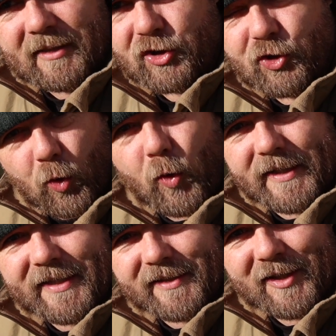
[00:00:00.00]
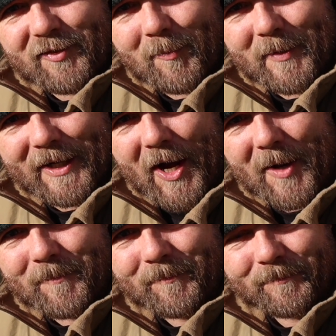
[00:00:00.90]
short distance from the
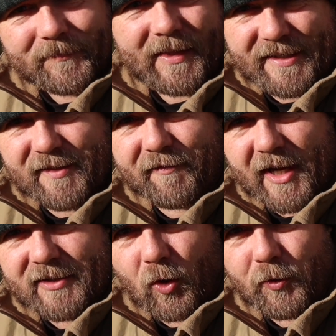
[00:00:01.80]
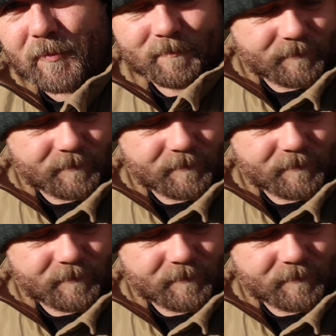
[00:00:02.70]
car. That's the first con.